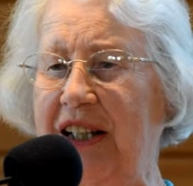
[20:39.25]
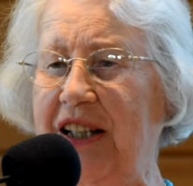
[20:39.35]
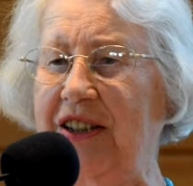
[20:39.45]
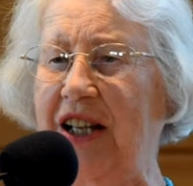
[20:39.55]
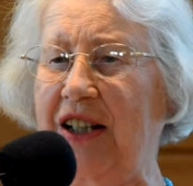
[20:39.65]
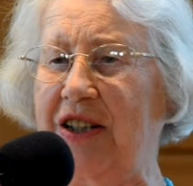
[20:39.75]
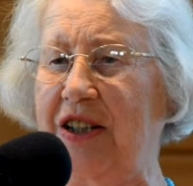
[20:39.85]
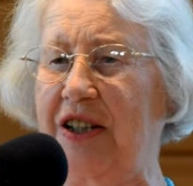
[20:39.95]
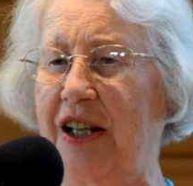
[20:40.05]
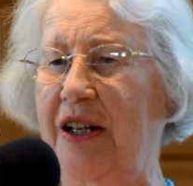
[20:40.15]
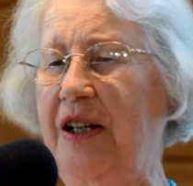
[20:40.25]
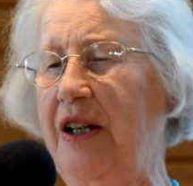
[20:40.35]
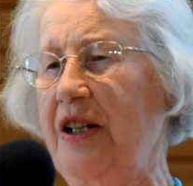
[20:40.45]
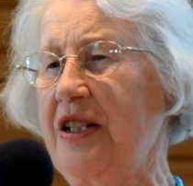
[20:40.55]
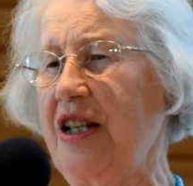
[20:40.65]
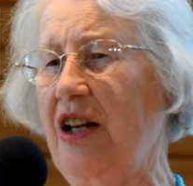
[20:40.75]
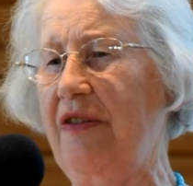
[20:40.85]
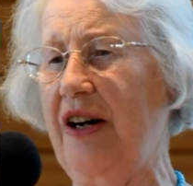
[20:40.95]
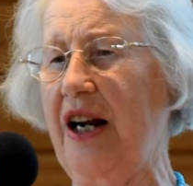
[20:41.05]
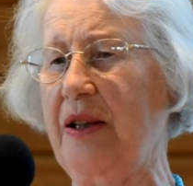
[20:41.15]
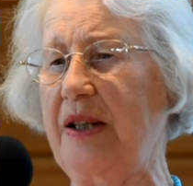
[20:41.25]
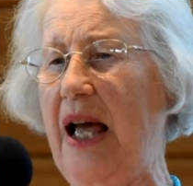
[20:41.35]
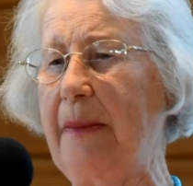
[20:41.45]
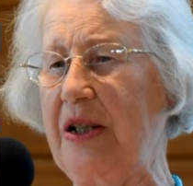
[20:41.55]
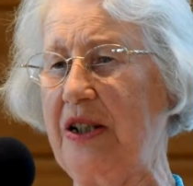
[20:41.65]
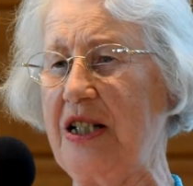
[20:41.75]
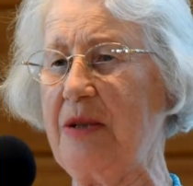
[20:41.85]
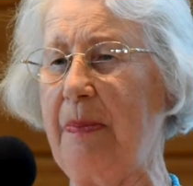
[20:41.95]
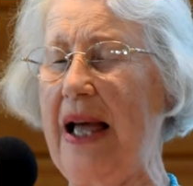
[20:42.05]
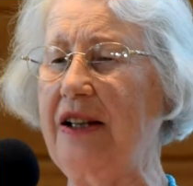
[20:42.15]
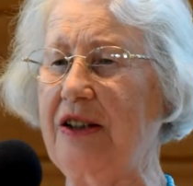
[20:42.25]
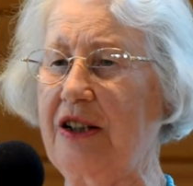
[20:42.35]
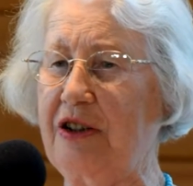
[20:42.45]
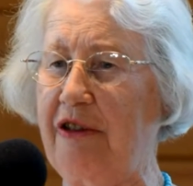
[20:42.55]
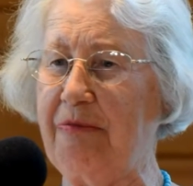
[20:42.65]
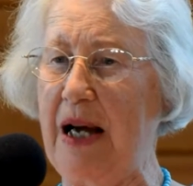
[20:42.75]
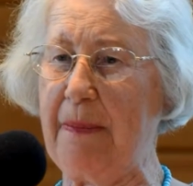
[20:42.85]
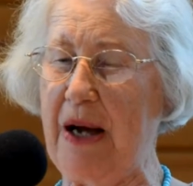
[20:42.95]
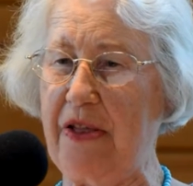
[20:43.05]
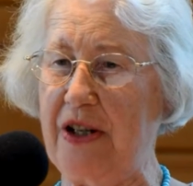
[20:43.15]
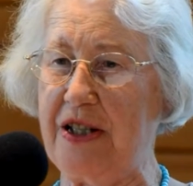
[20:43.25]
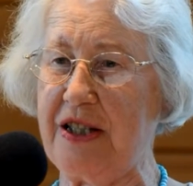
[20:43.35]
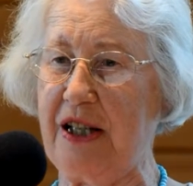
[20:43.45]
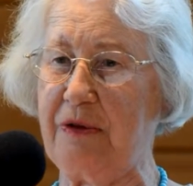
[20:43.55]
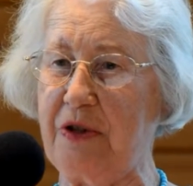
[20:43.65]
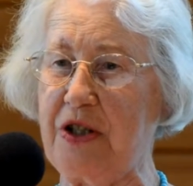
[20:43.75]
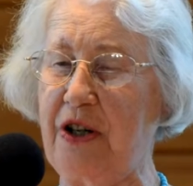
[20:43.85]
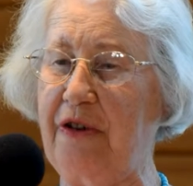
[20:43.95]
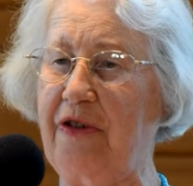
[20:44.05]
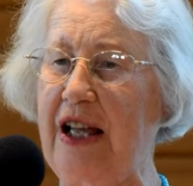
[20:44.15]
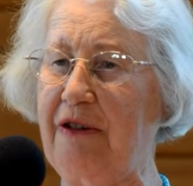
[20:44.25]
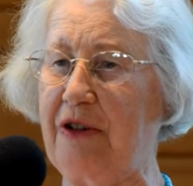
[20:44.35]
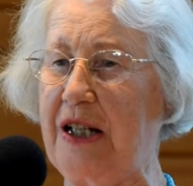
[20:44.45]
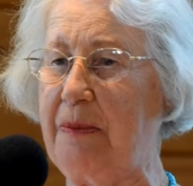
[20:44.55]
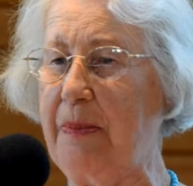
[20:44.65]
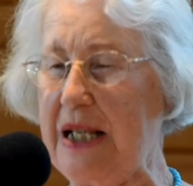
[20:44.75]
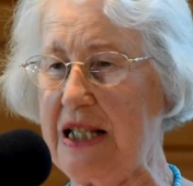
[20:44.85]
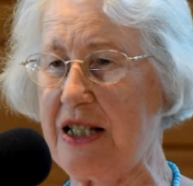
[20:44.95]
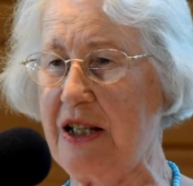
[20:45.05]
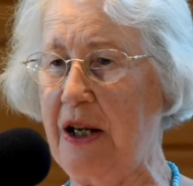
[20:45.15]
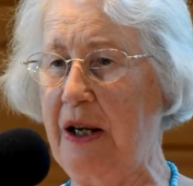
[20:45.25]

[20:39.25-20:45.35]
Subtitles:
he touched the silver and amethyst pendant of my mother's that was her favorite piece.